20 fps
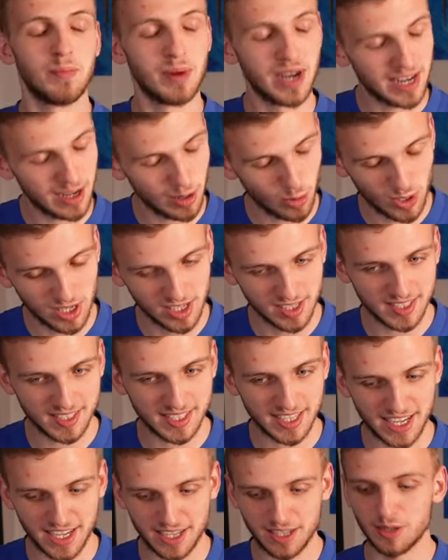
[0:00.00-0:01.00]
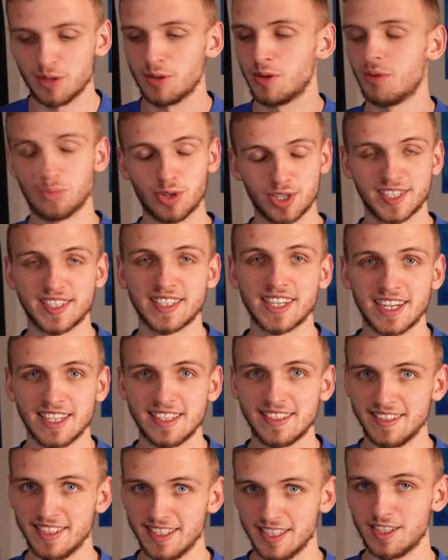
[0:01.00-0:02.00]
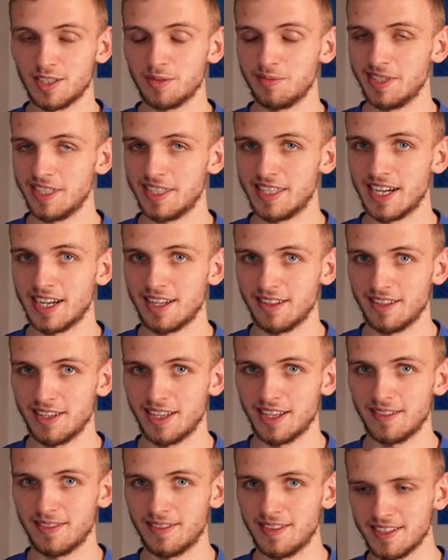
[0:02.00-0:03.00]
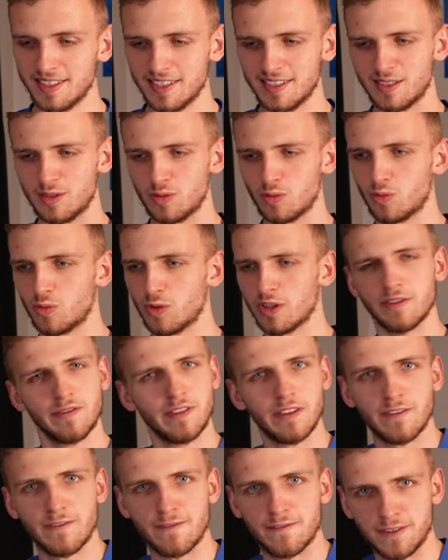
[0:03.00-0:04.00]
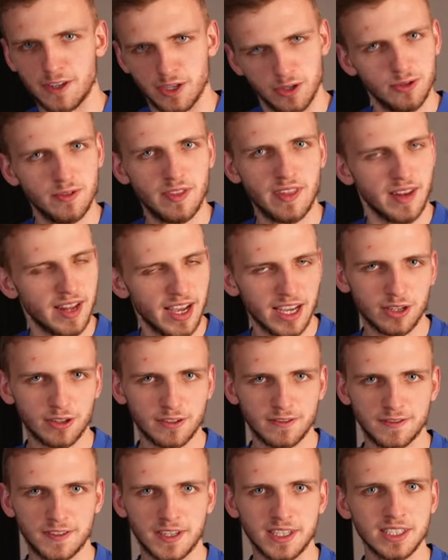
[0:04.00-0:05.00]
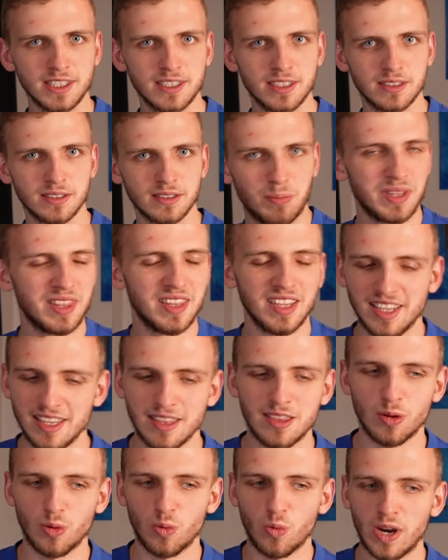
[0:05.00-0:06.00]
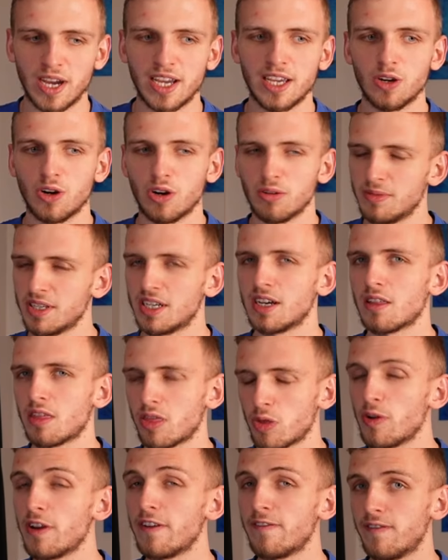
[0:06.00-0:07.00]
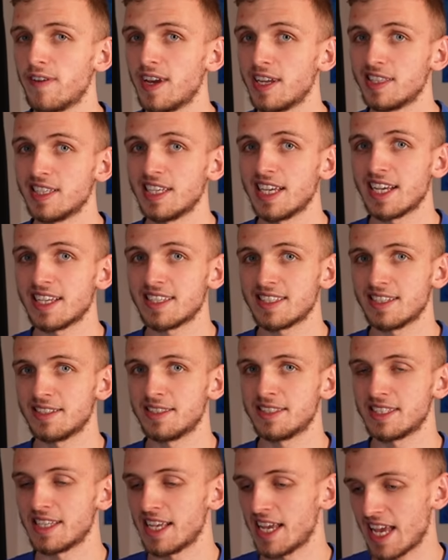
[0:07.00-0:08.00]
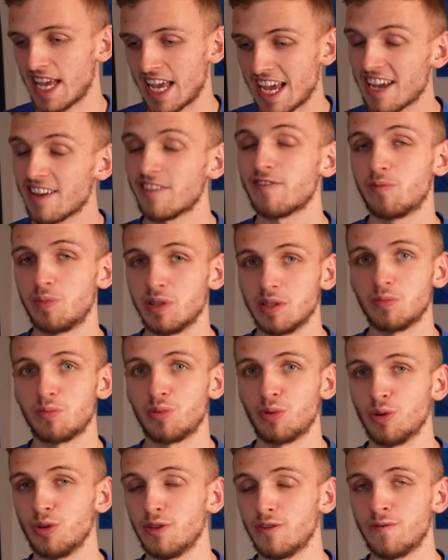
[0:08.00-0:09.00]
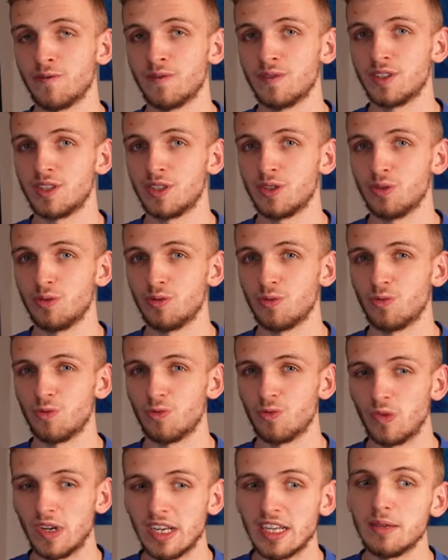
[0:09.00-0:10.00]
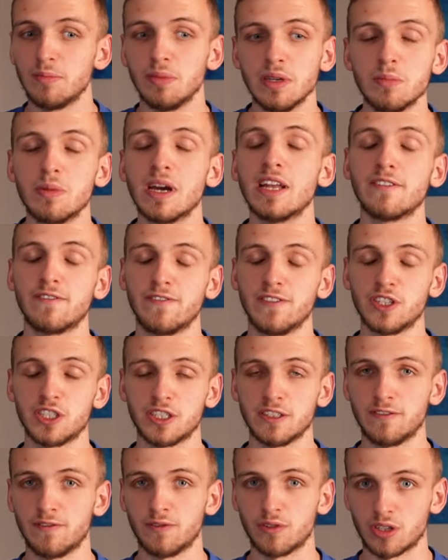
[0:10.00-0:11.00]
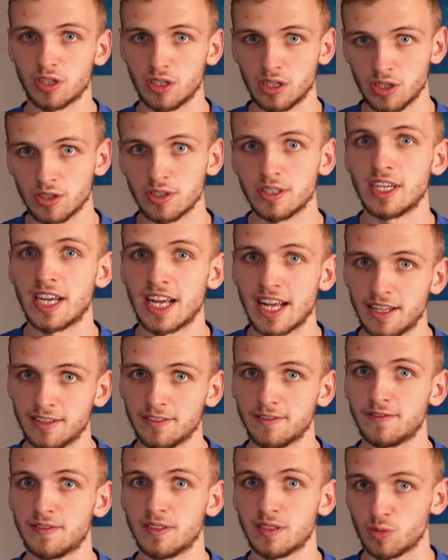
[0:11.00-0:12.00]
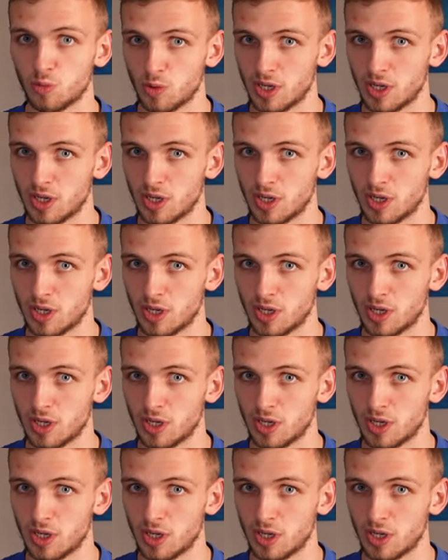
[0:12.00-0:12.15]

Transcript: But I will say, more studies need to be done and this is one of the few that I could find. But either way, omega-3 fatty acids have been proven to really be beneficial for good health as